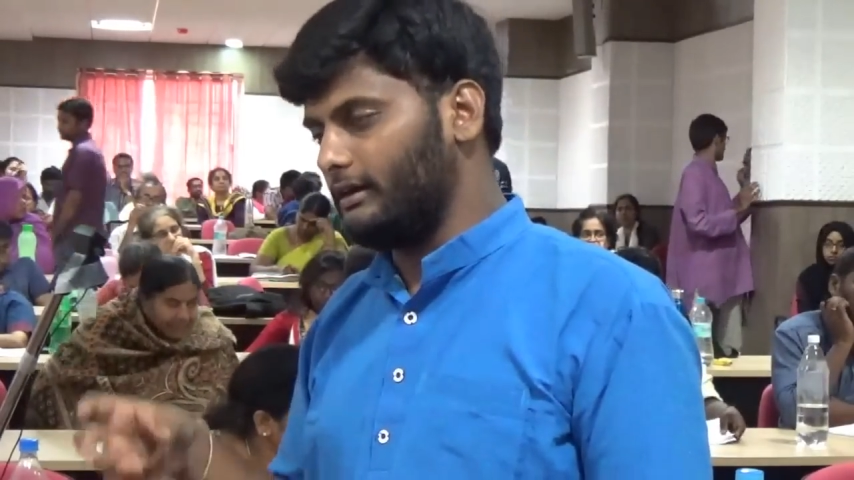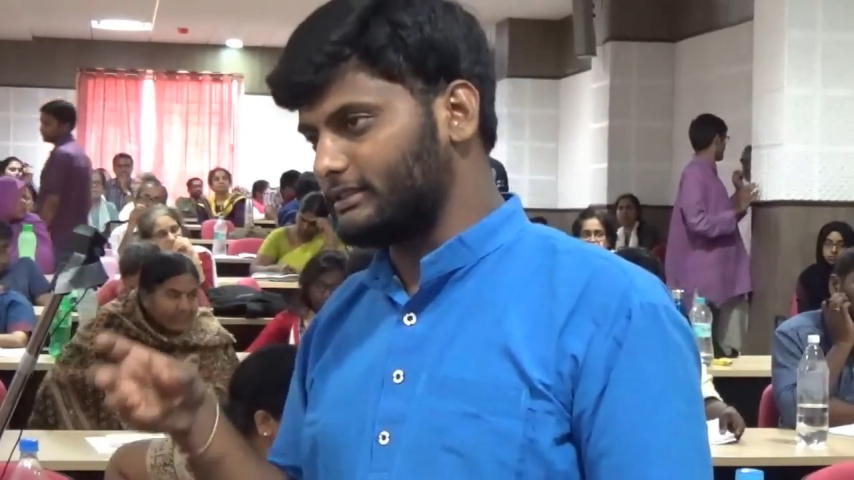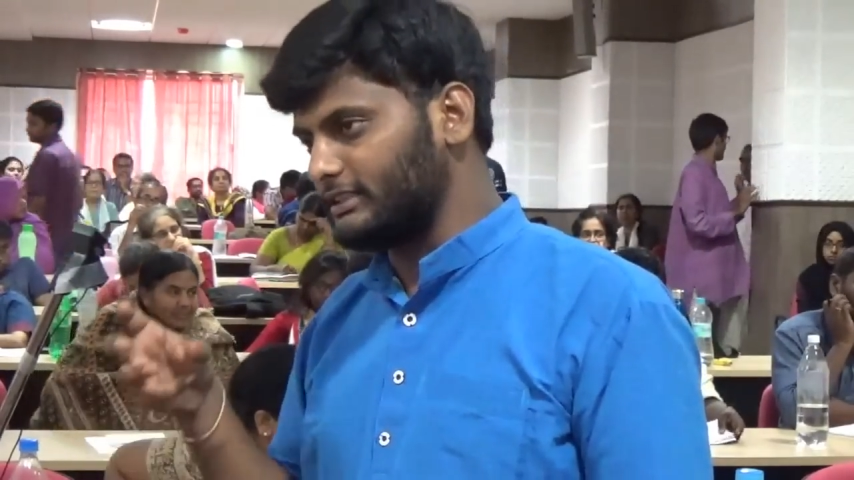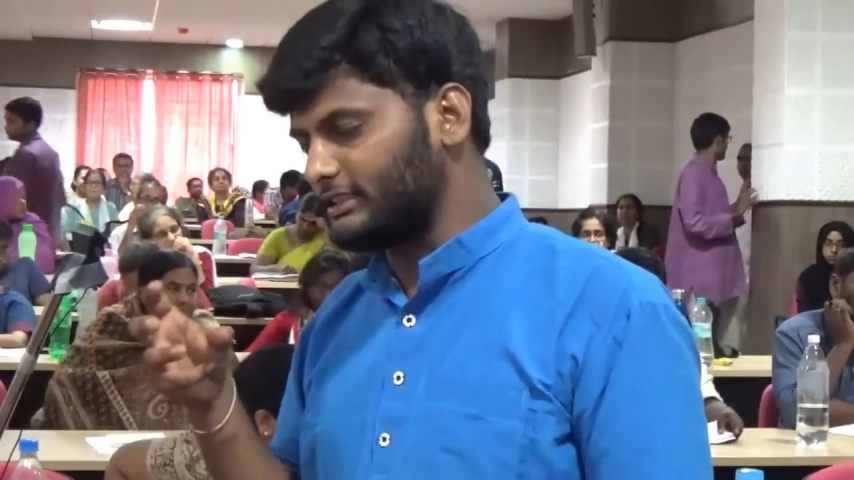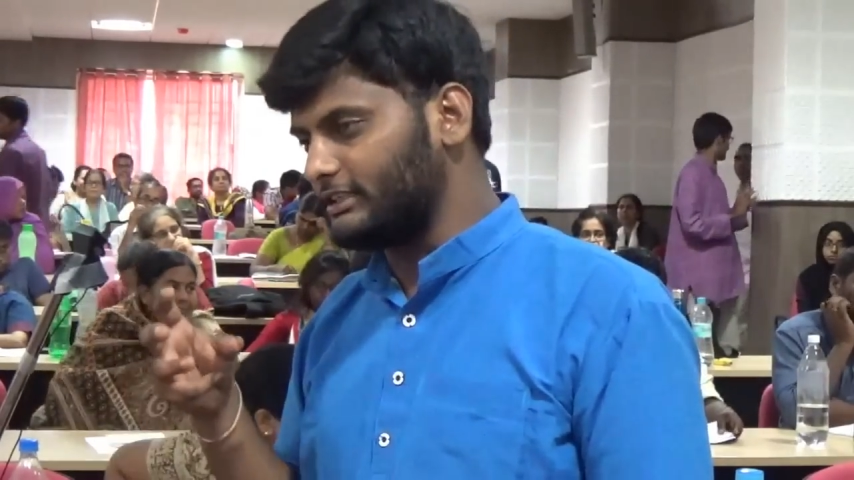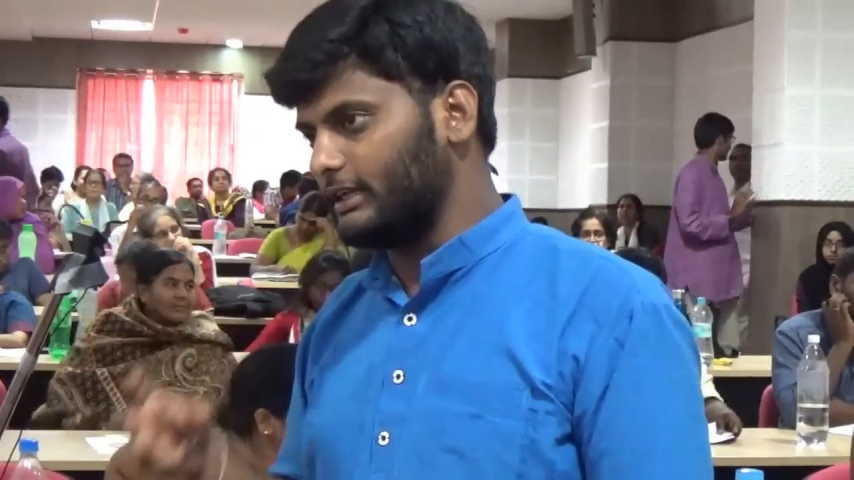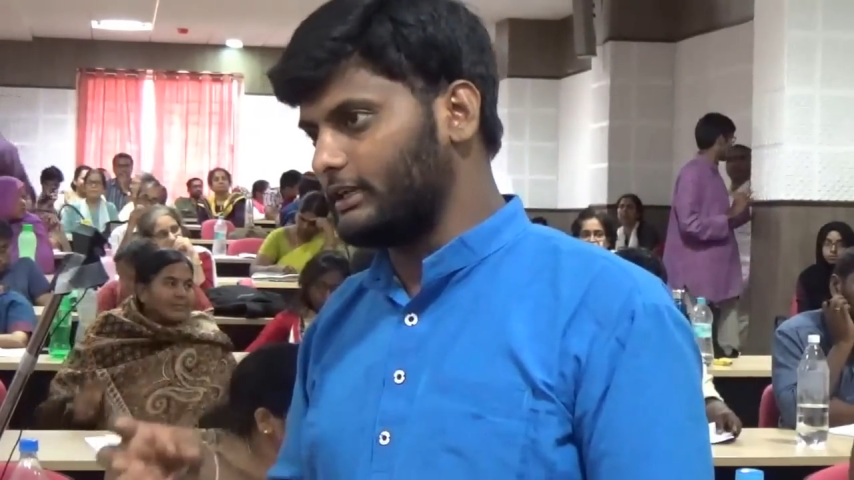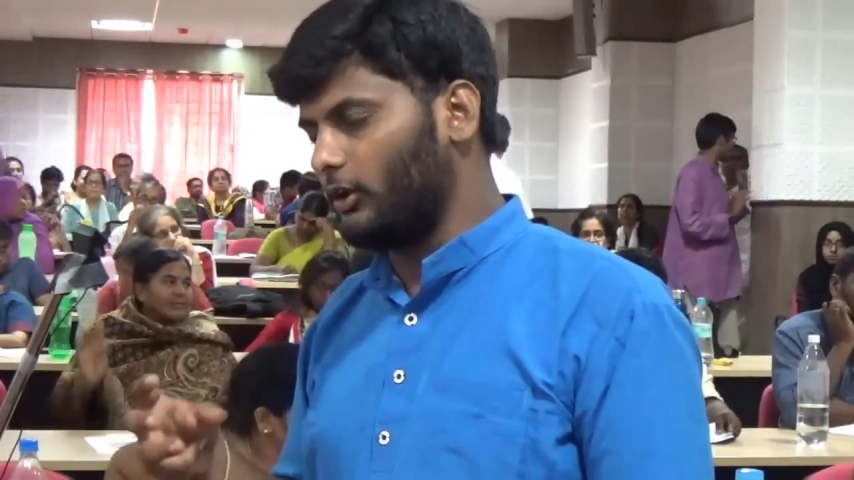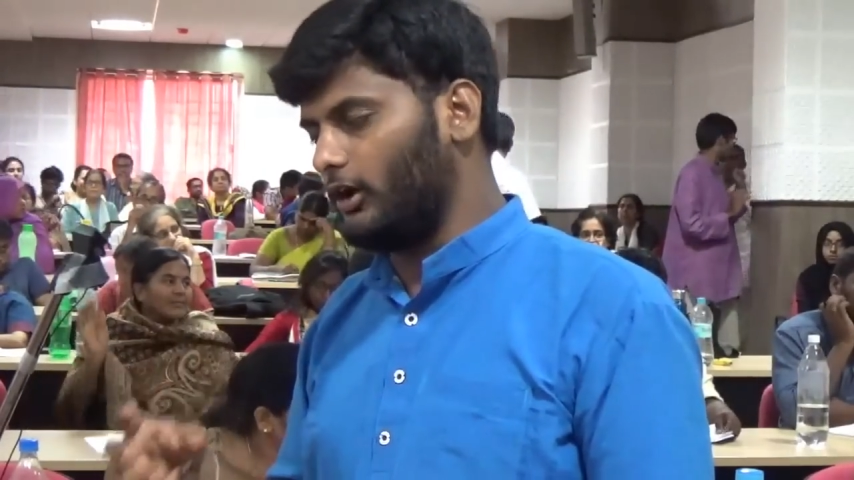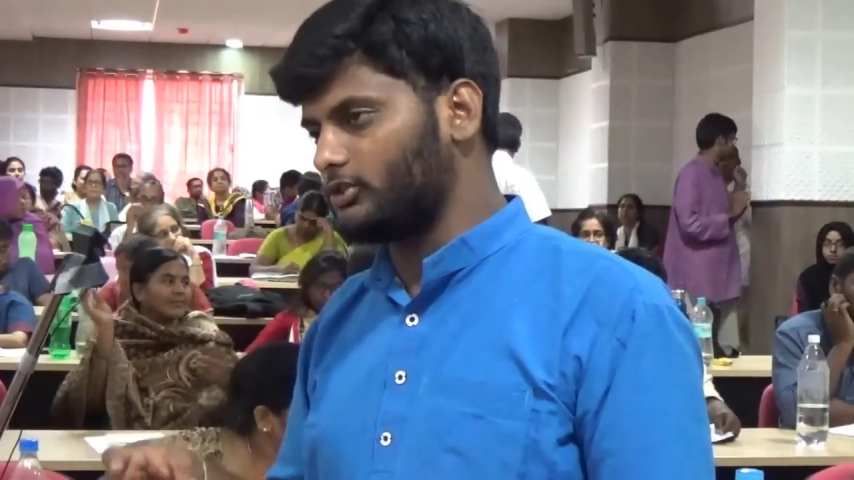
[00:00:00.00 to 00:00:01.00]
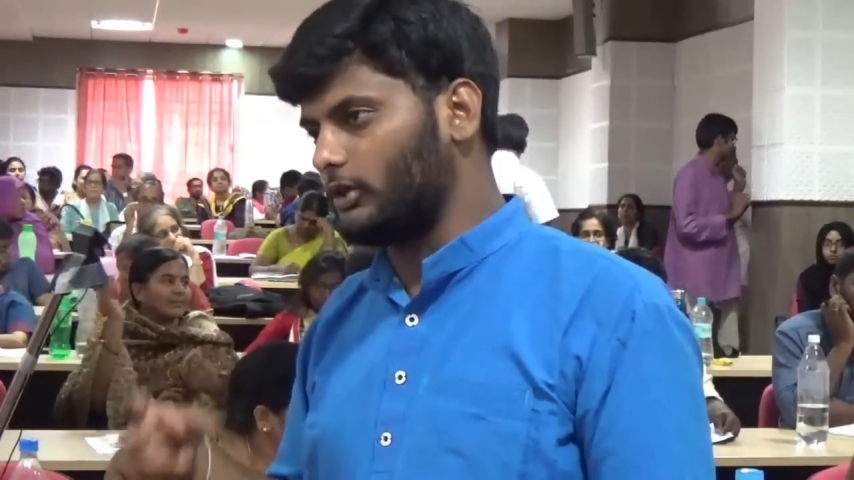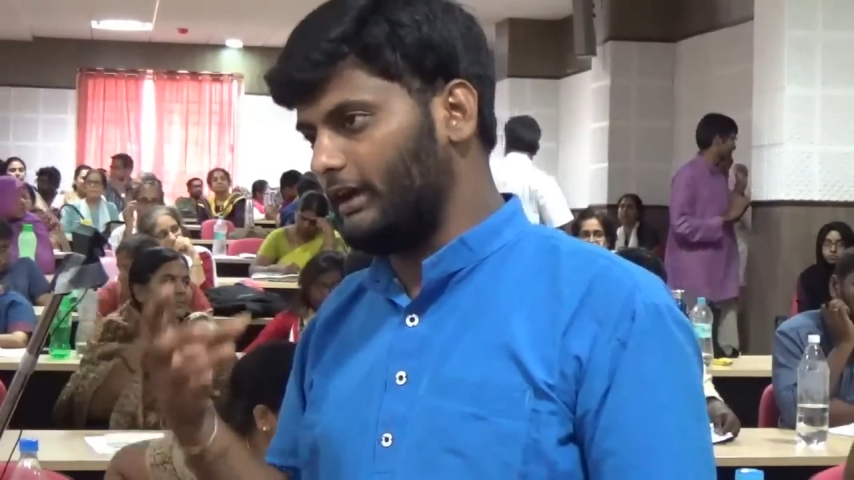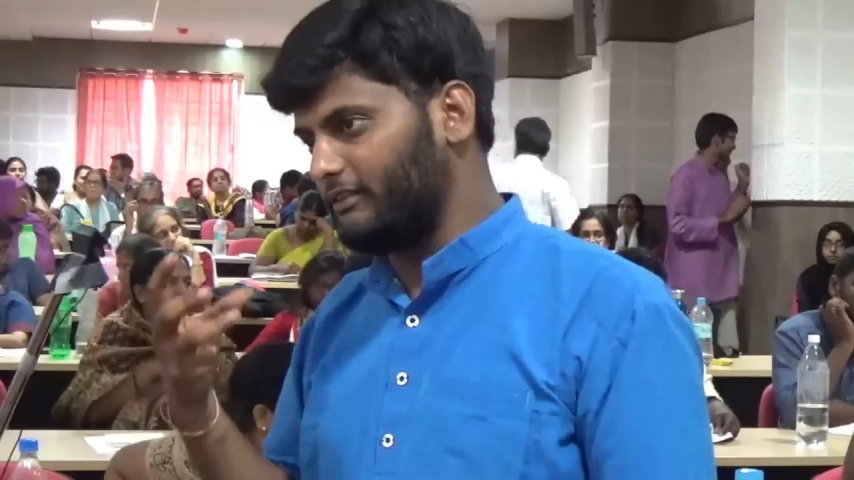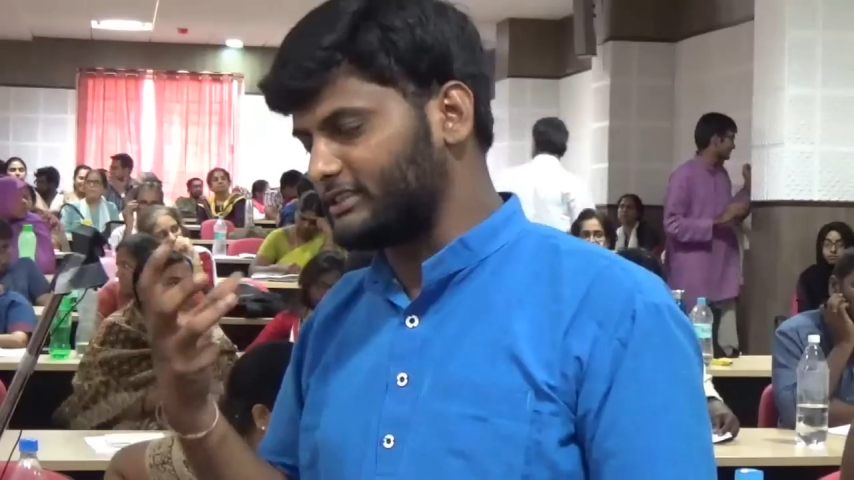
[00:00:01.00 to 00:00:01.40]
since it will also have